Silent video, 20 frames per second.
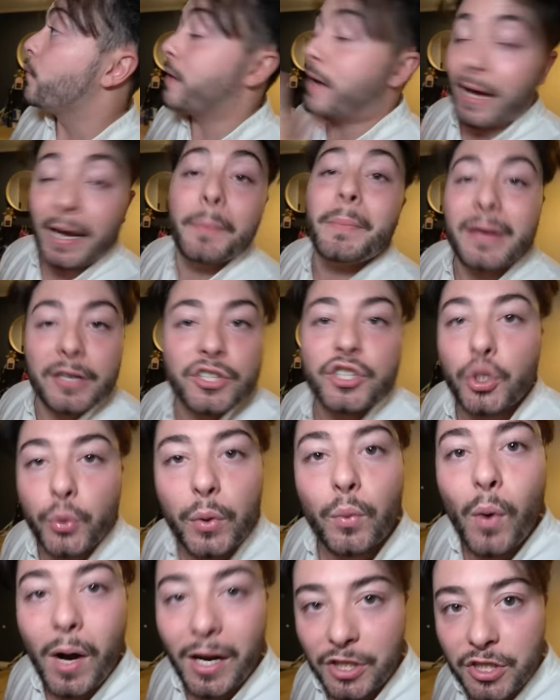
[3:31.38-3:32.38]
We gotta make sure
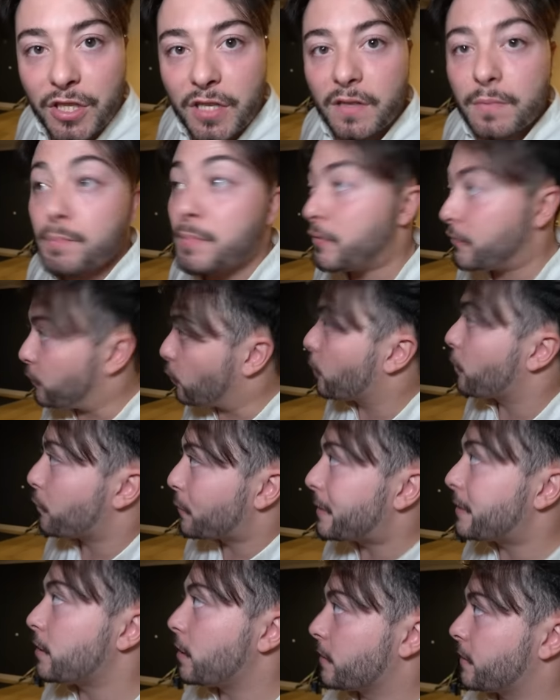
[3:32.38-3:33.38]
we watch this before three
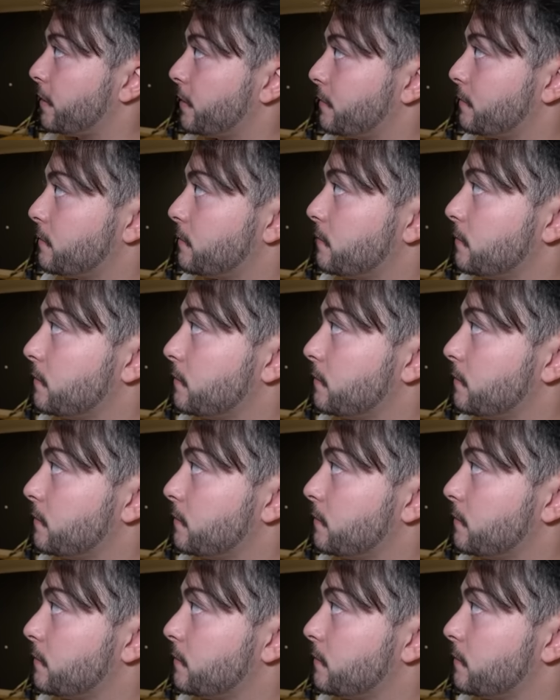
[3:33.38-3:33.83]
o'clock hits.